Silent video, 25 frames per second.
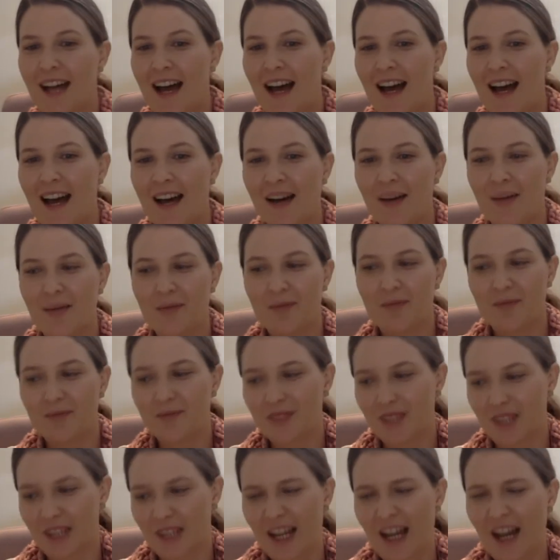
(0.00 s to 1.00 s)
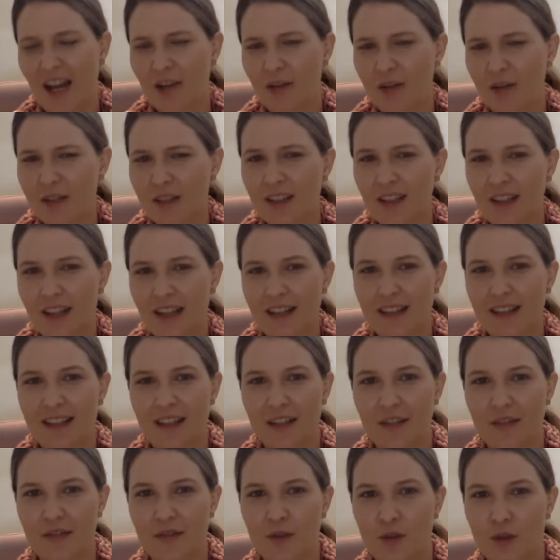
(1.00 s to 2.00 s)
Um, so yeah, I really like
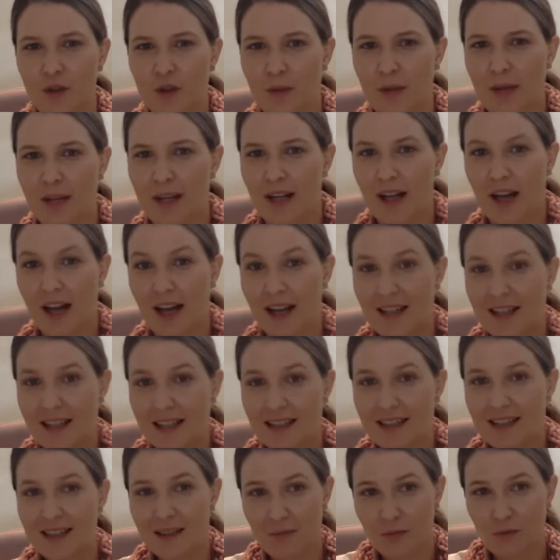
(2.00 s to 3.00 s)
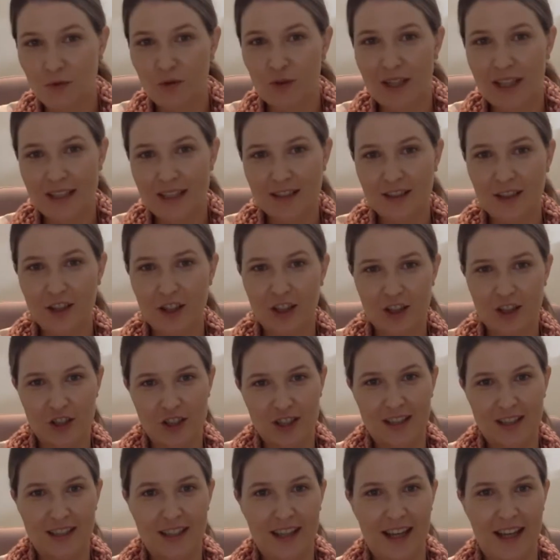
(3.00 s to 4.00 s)
that forum, and I did some research
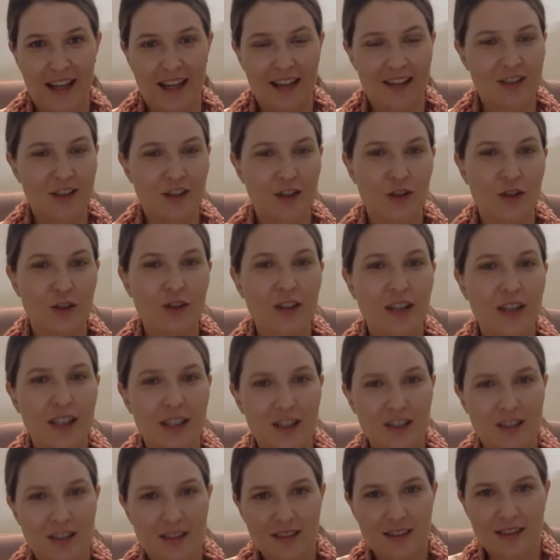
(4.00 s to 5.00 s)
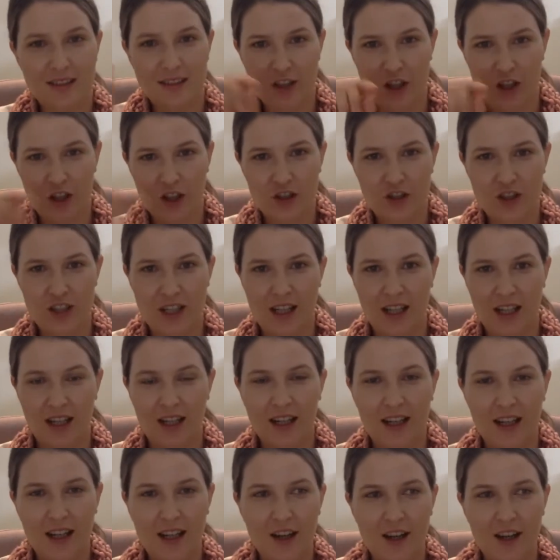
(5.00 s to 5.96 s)
in there too, like just searching